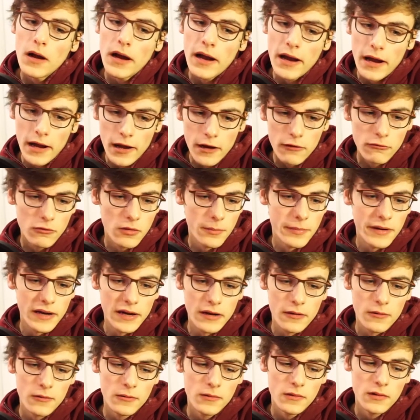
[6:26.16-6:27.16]
how
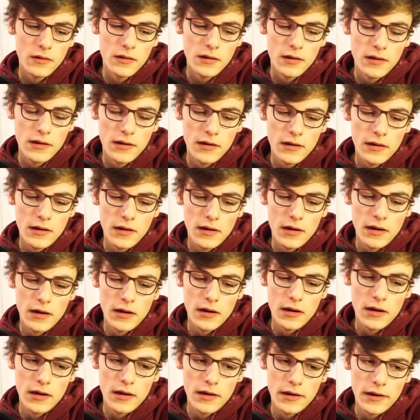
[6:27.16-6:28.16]
about
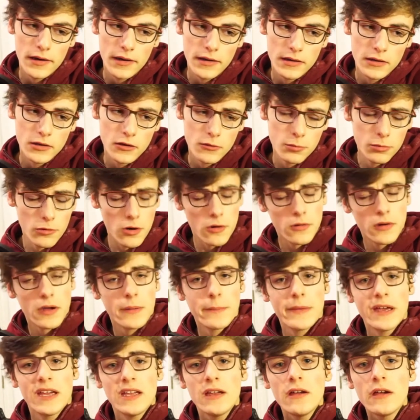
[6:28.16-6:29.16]
I go
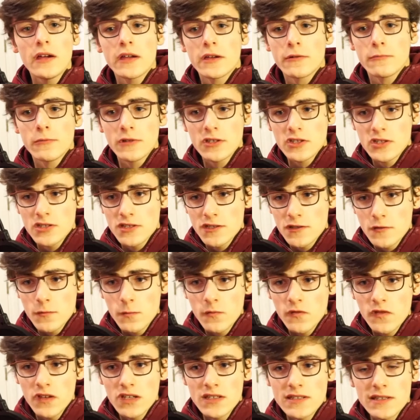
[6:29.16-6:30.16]
program AI, which is
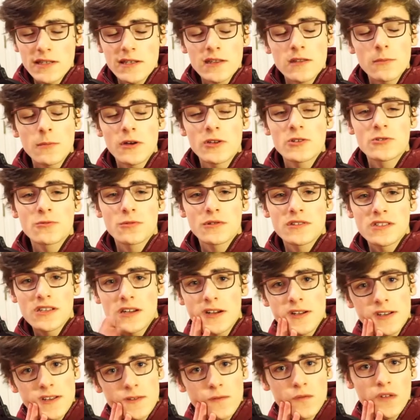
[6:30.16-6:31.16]
obviously the most
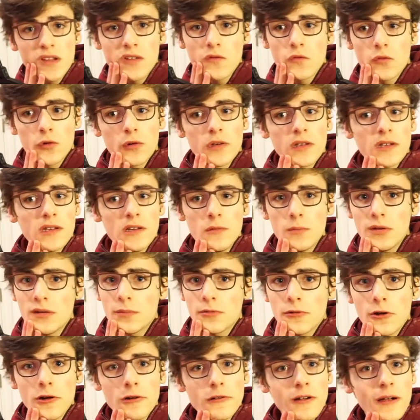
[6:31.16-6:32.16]
retarded thing for a
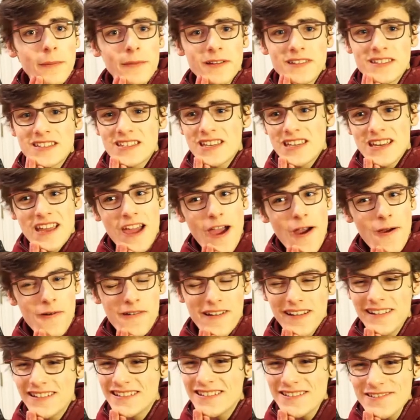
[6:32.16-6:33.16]
newbie programmer to
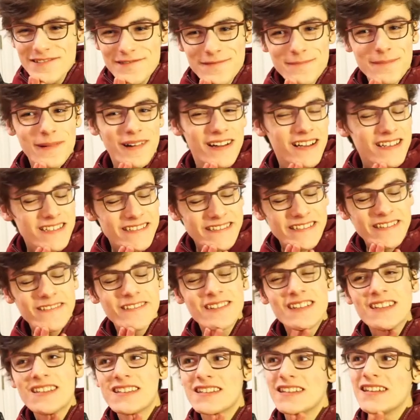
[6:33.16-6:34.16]
go and do, but I
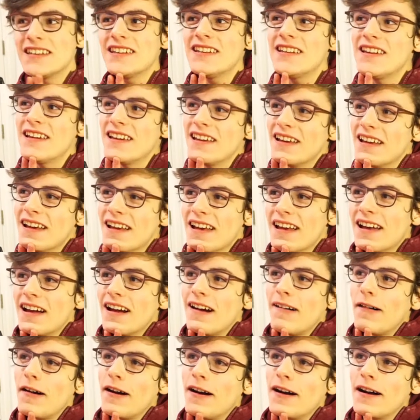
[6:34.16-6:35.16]
still did it.
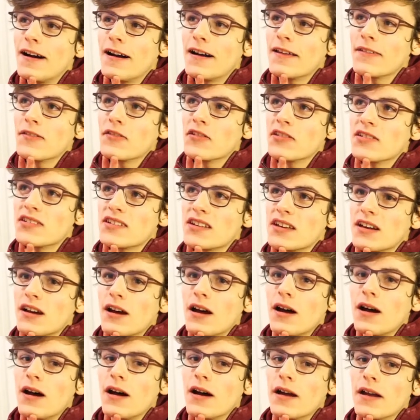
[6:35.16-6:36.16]
And
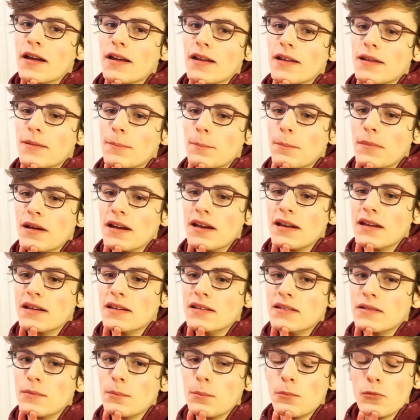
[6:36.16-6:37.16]
I
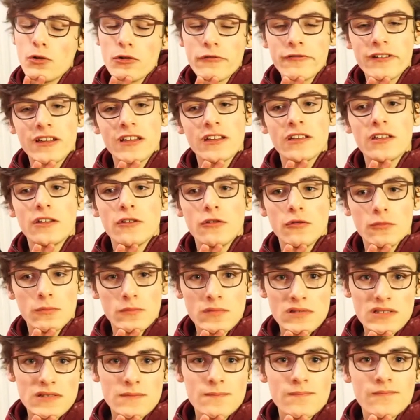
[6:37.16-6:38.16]
made moving
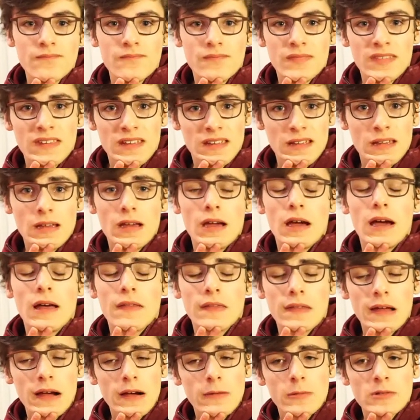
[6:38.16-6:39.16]
cubes.
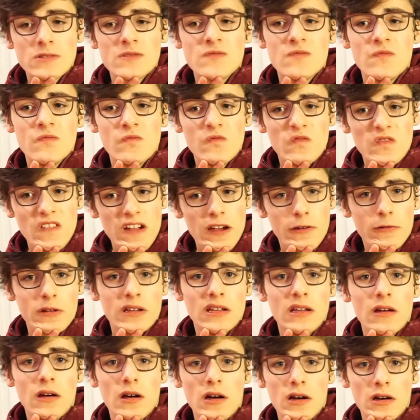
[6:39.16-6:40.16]
And that was
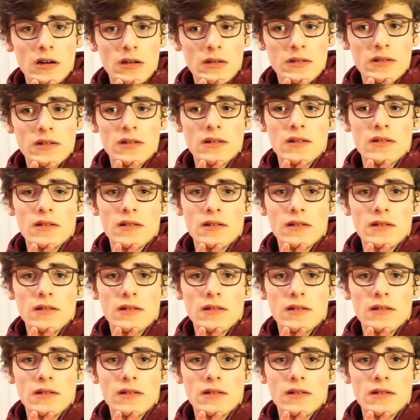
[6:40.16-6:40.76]
very hard.